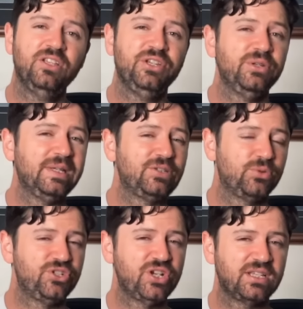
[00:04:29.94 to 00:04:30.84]
you need
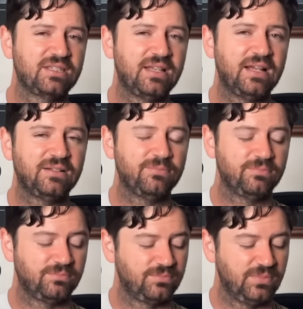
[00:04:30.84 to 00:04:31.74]
to adjust that,
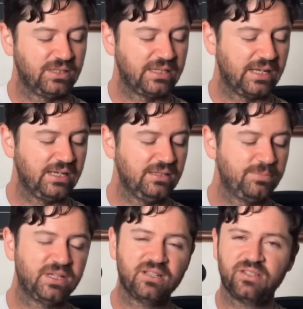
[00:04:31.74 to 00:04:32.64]
okay,
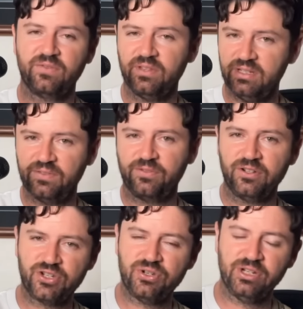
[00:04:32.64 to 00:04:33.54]
because of the
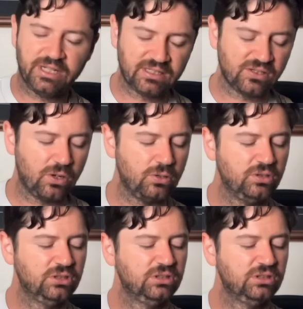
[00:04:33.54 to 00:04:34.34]
different tuning. So